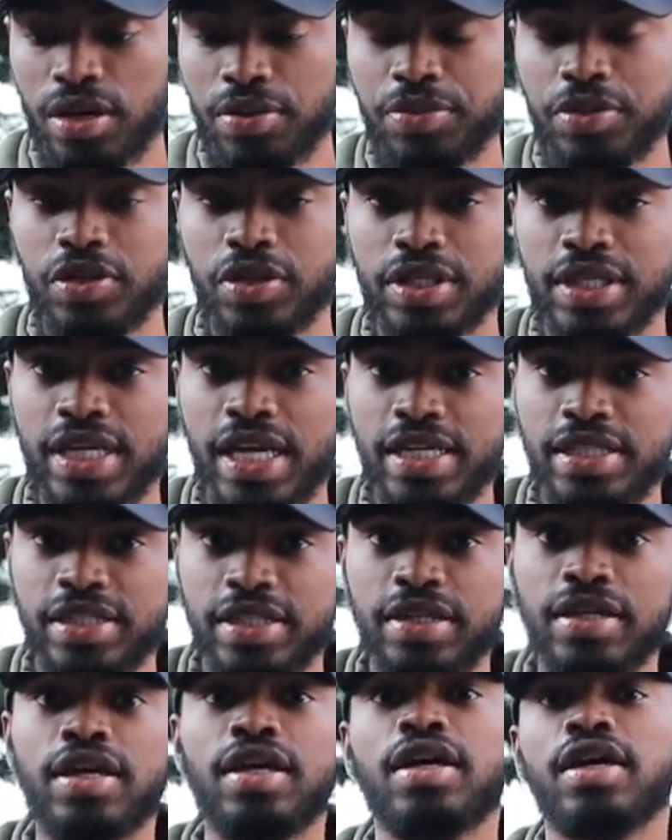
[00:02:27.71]
you'll catch
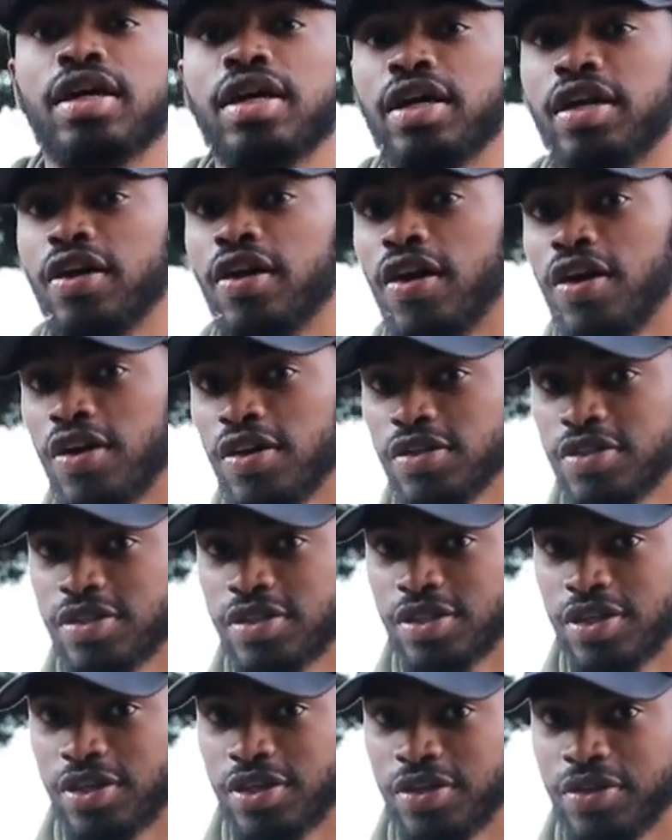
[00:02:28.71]
it. And
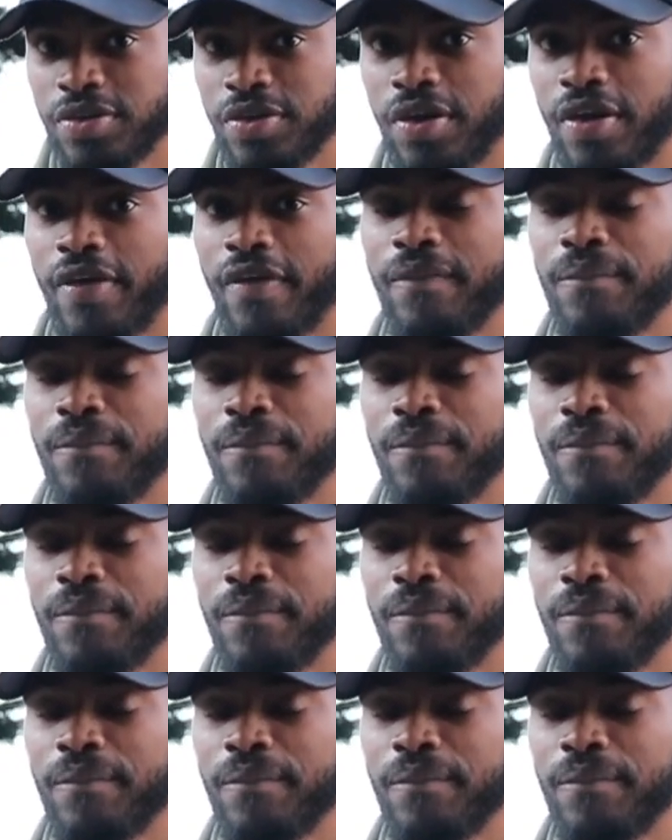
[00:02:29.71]
also,